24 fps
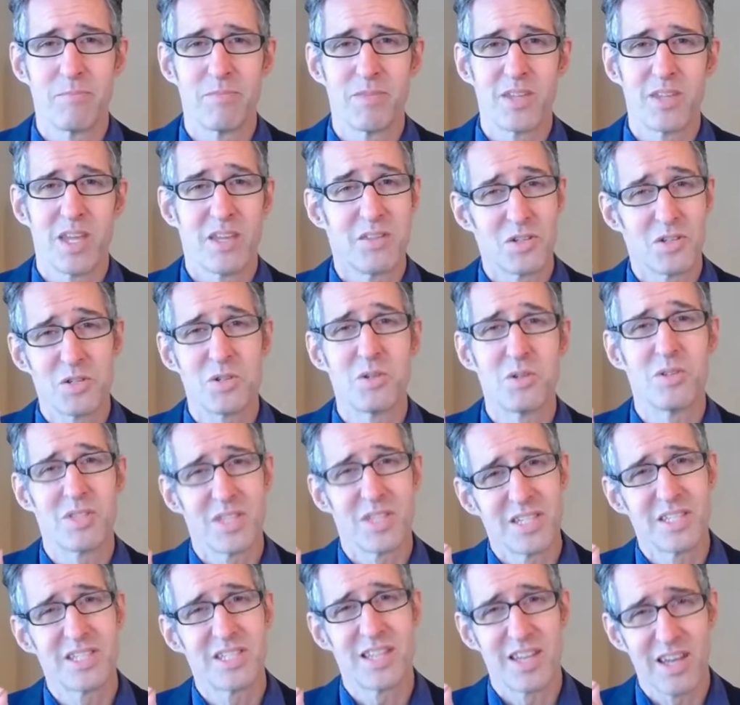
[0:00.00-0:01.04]
And the truth
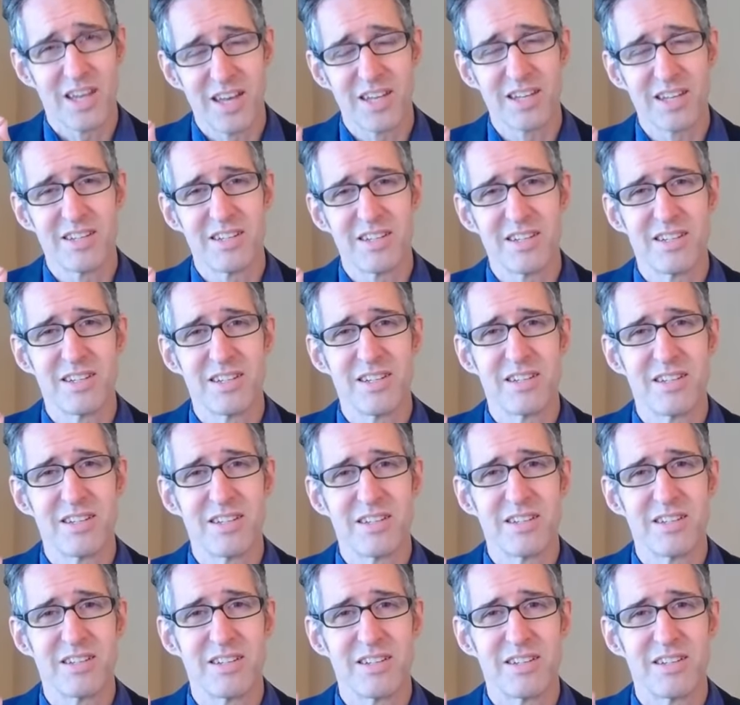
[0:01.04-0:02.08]
is that
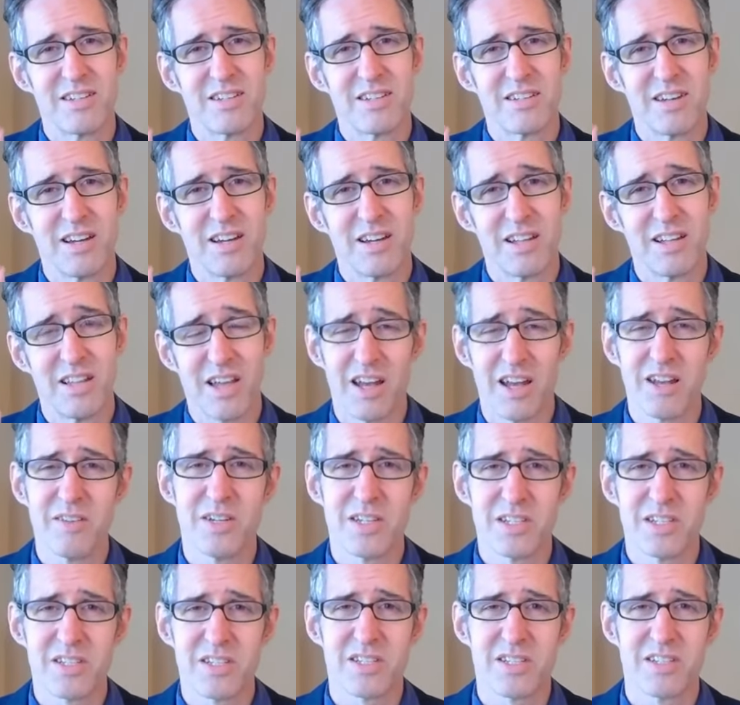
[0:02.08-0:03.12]
a lot of
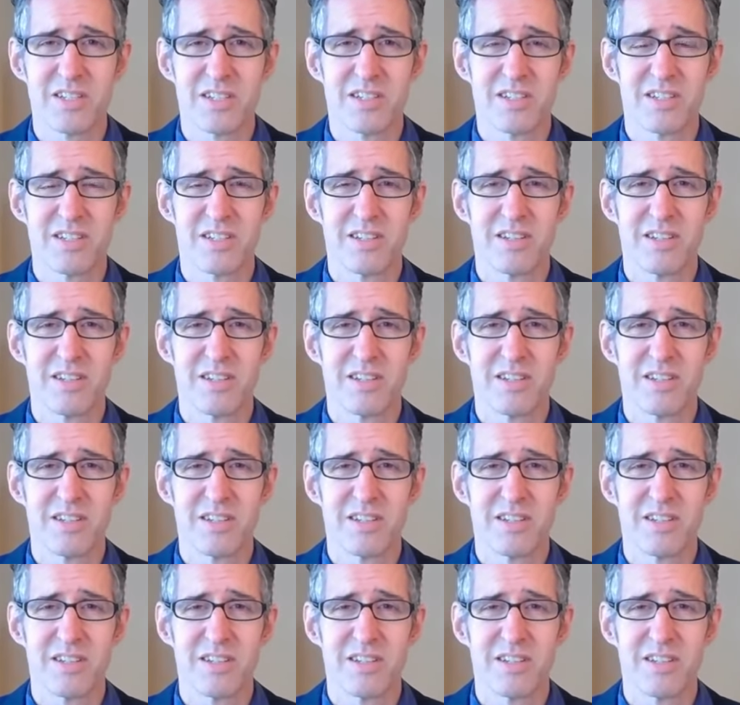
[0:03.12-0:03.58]
us,